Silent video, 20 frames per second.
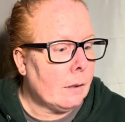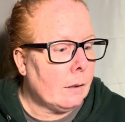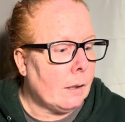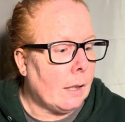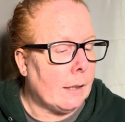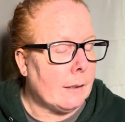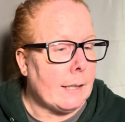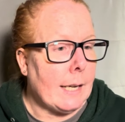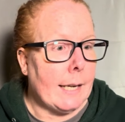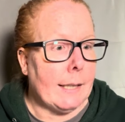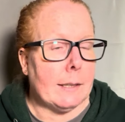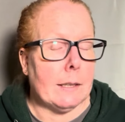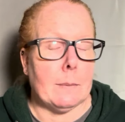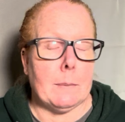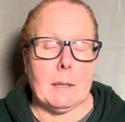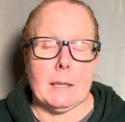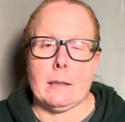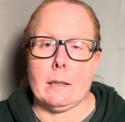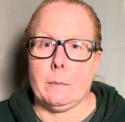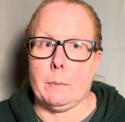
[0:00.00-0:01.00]
it takes some
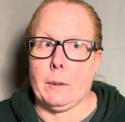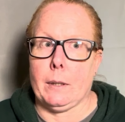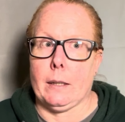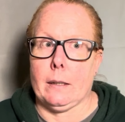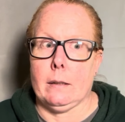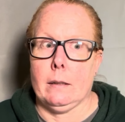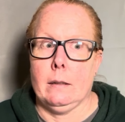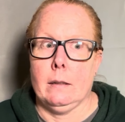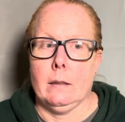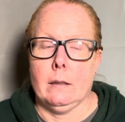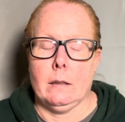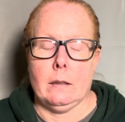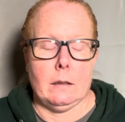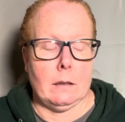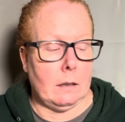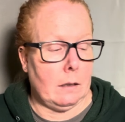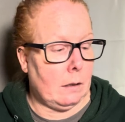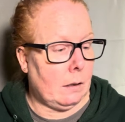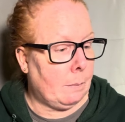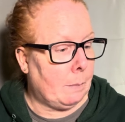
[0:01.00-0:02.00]
discipline,
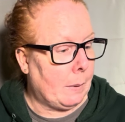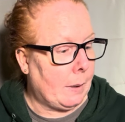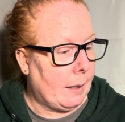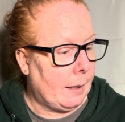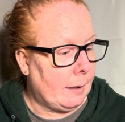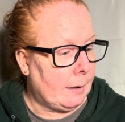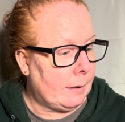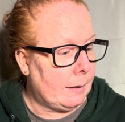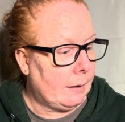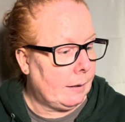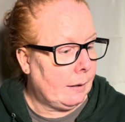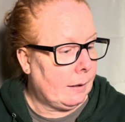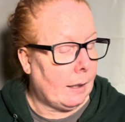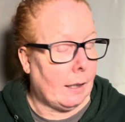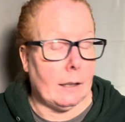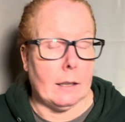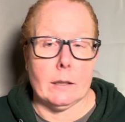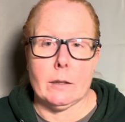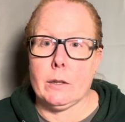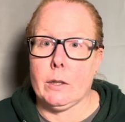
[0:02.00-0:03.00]
but
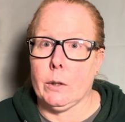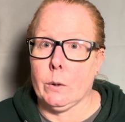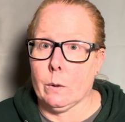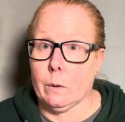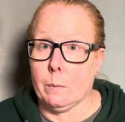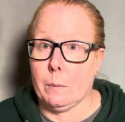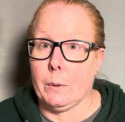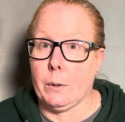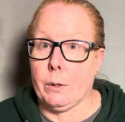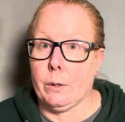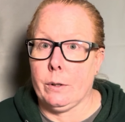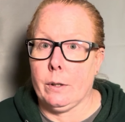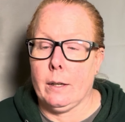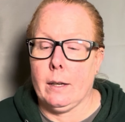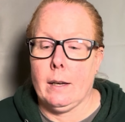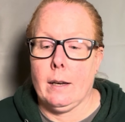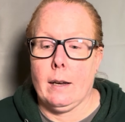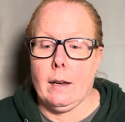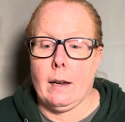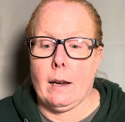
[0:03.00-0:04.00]
it is doable,
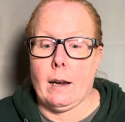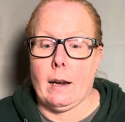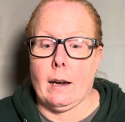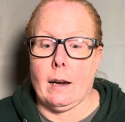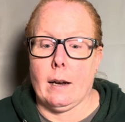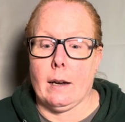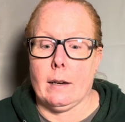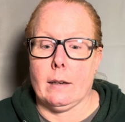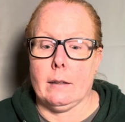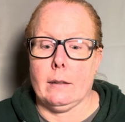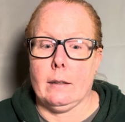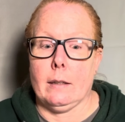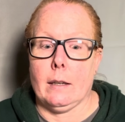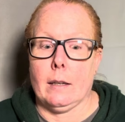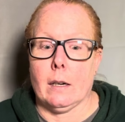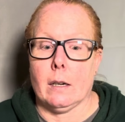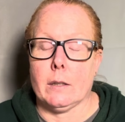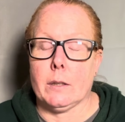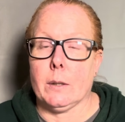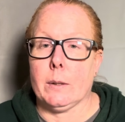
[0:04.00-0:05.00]
and it
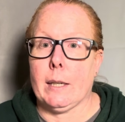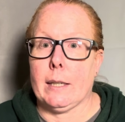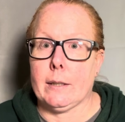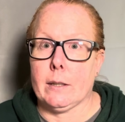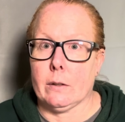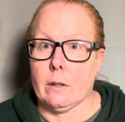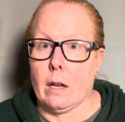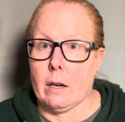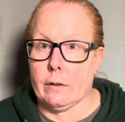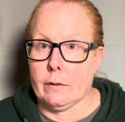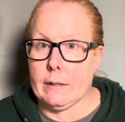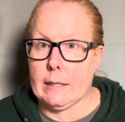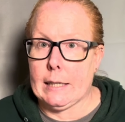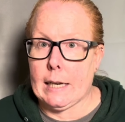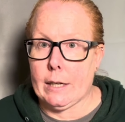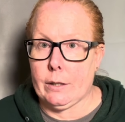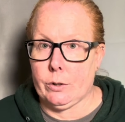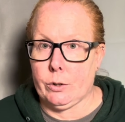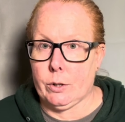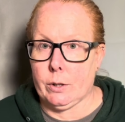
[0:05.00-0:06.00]
also takes a lot of
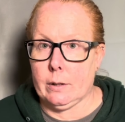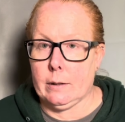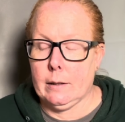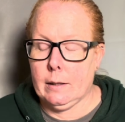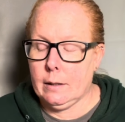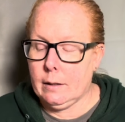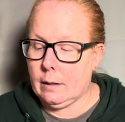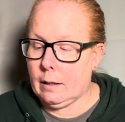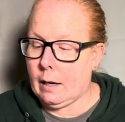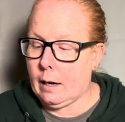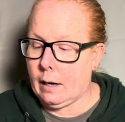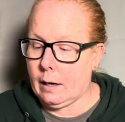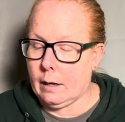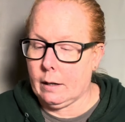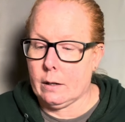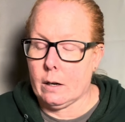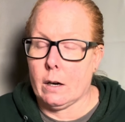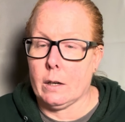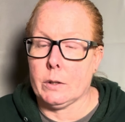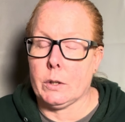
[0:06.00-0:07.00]
intention
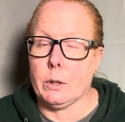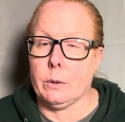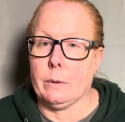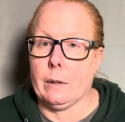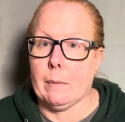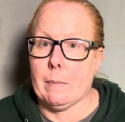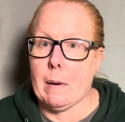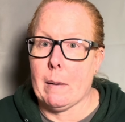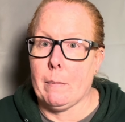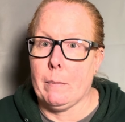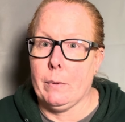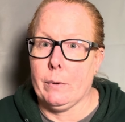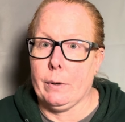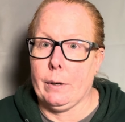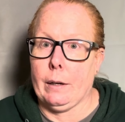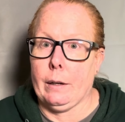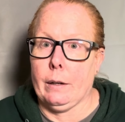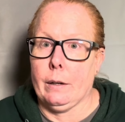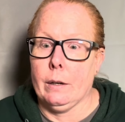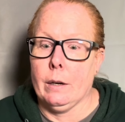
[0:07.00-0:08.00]
and also
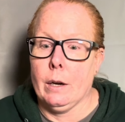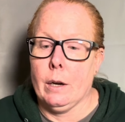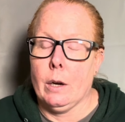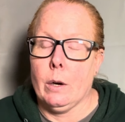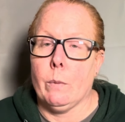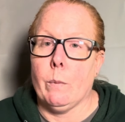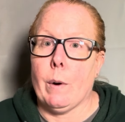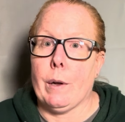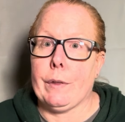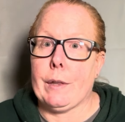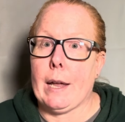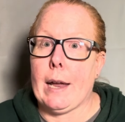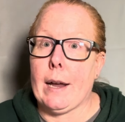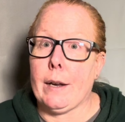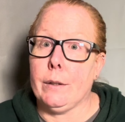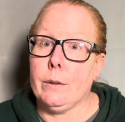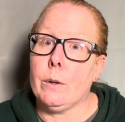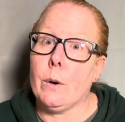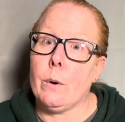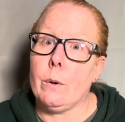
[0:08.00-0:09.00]
remembering what the
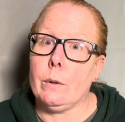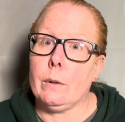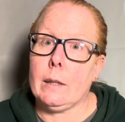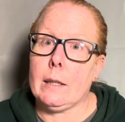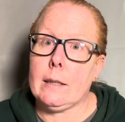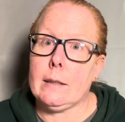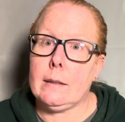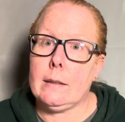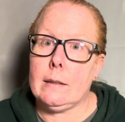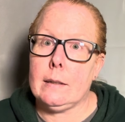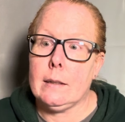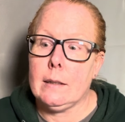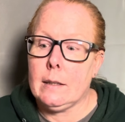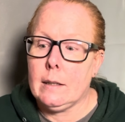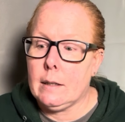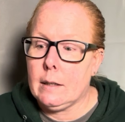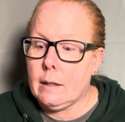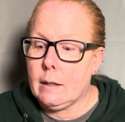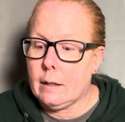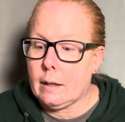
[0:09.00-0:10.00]
end goal is.
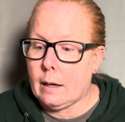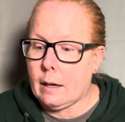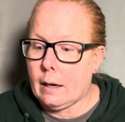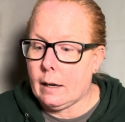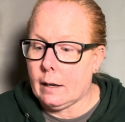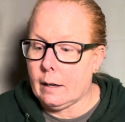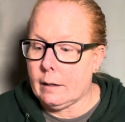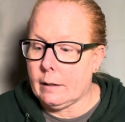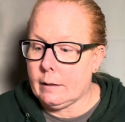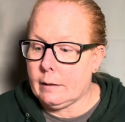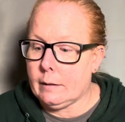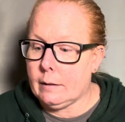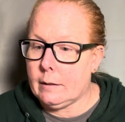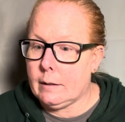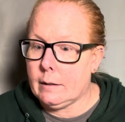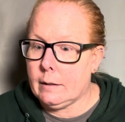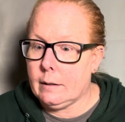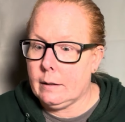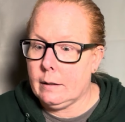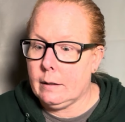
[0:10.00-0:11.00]
And
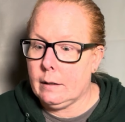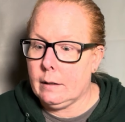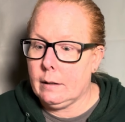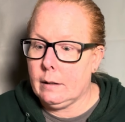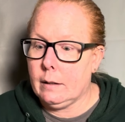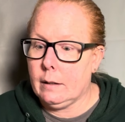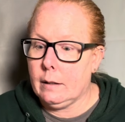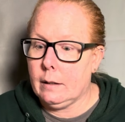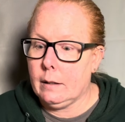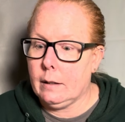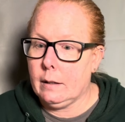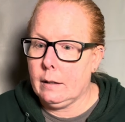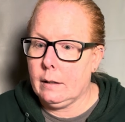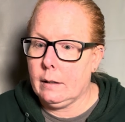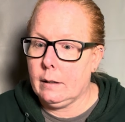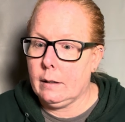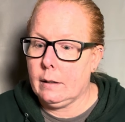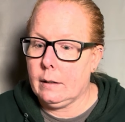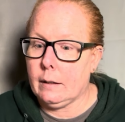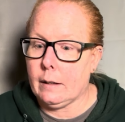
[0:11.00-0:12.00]

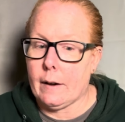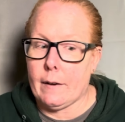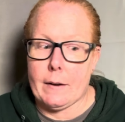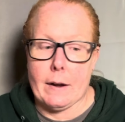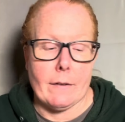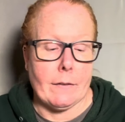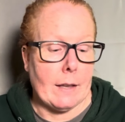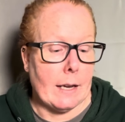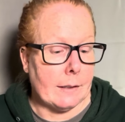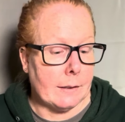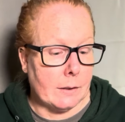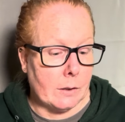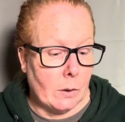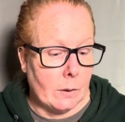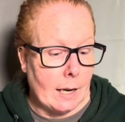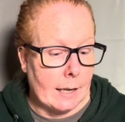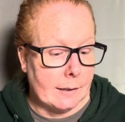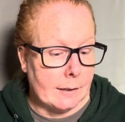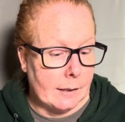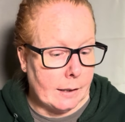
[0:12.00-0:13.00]
yeah, that's
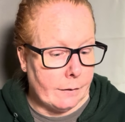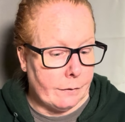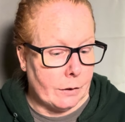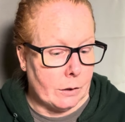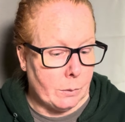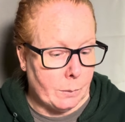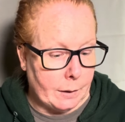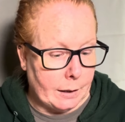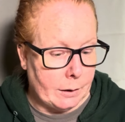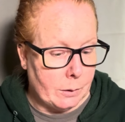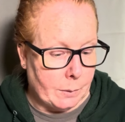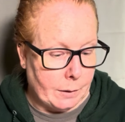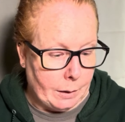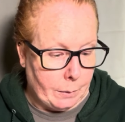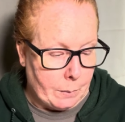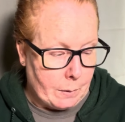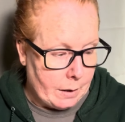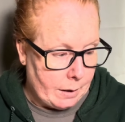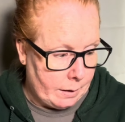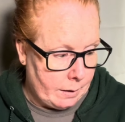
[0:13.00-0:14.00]
it for
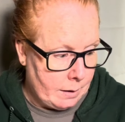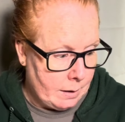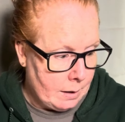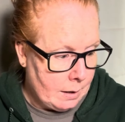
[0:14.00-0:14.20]
2021.